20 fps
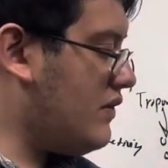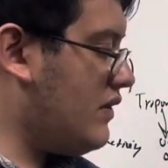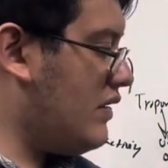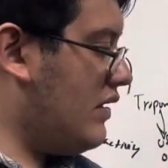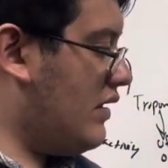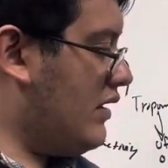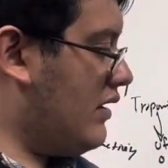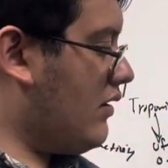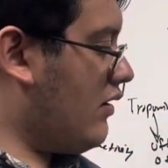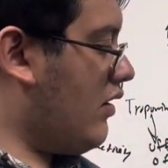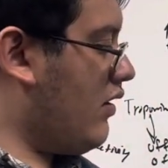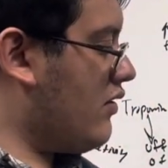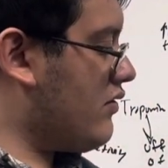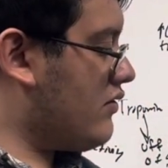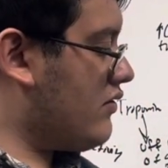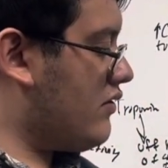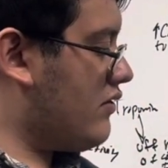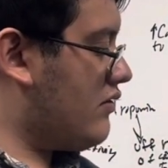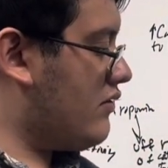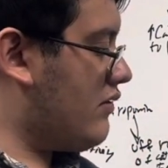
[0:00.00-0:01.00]
it
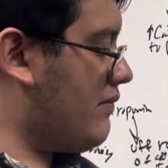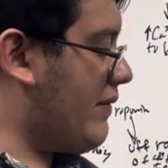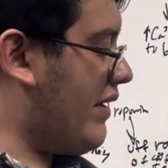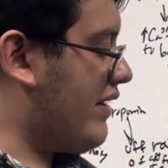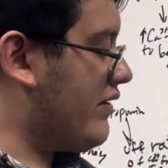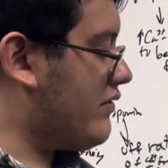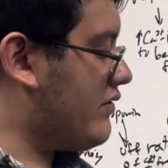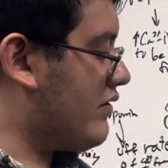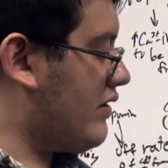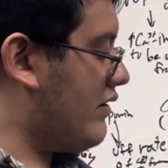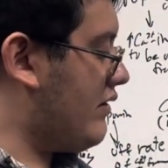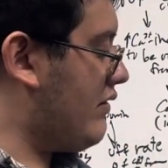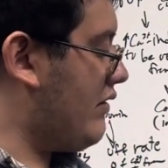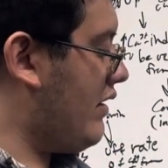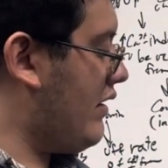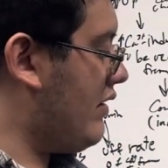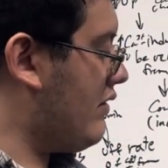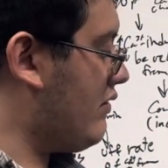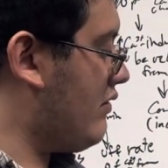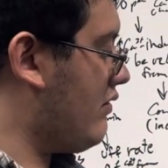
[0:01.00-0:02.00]
causes the myosin
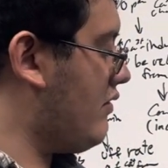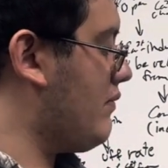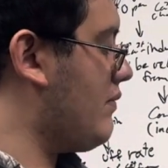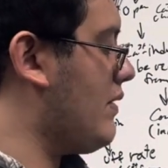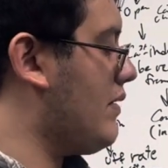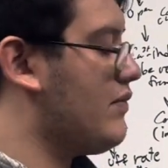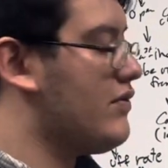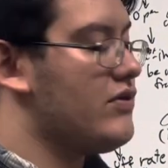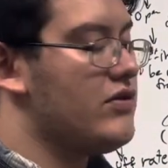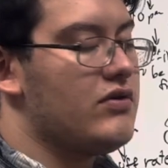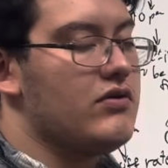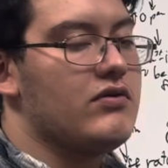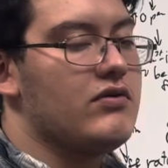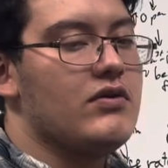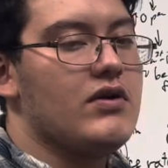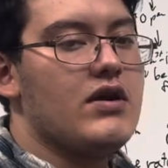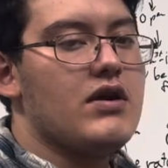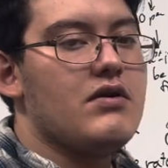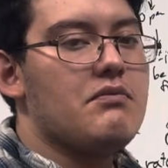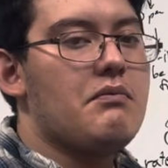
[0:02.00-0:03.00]
heads to be able to
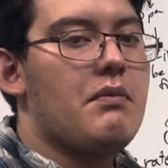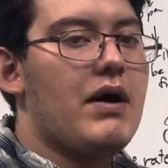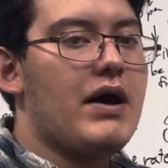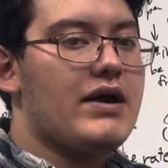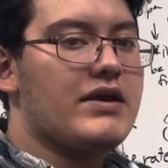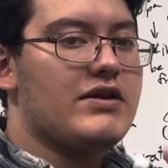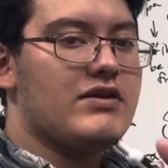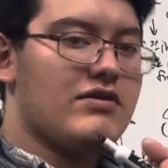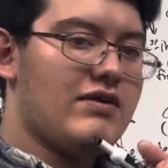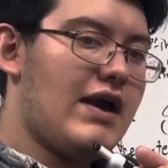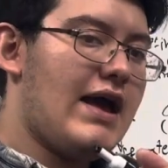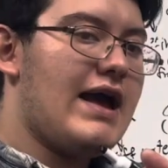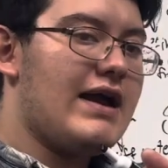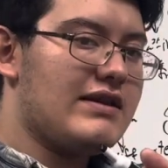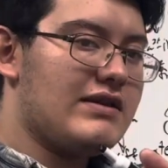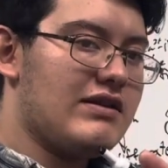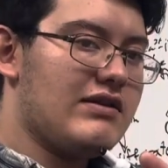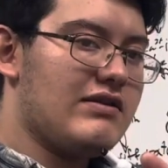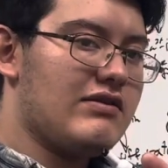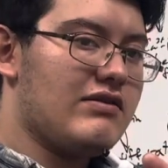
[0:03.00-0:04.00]
bind to
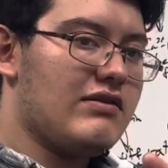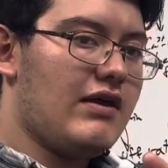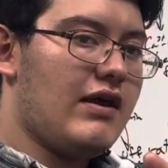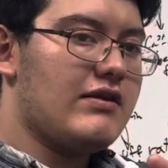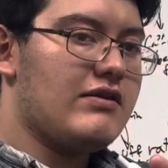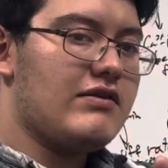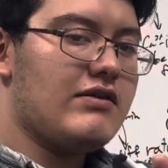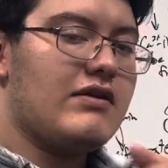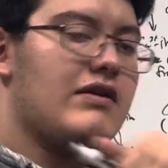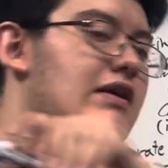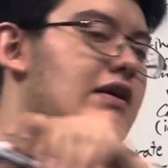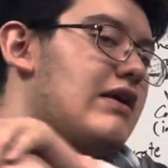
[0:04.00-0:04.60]
actin sites